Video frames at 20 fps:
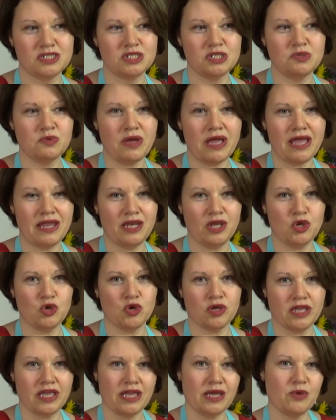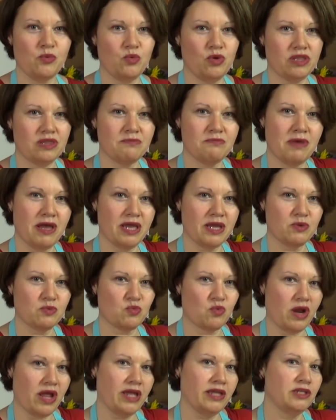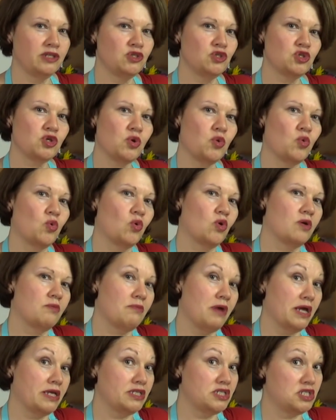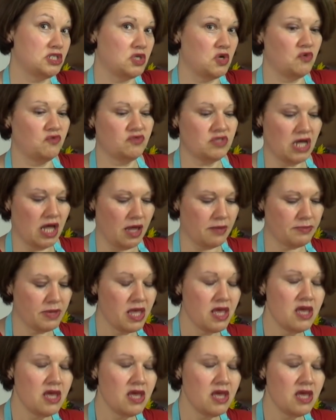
do any cooking with my range or my stovetop.